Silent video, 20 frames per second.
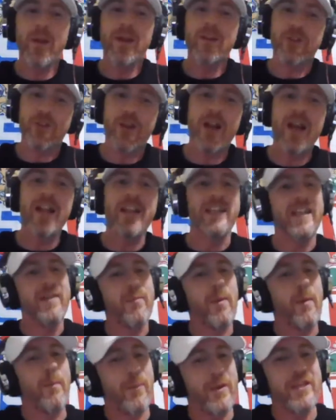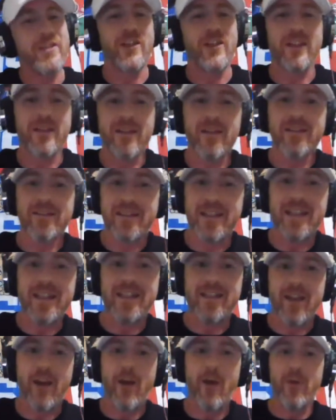I was trying to keep it
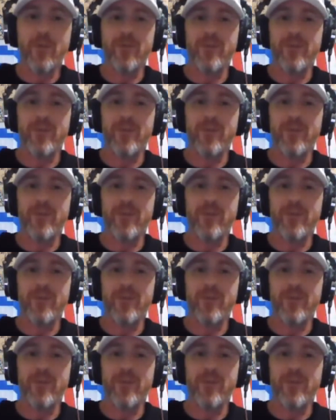PG-13. Cone.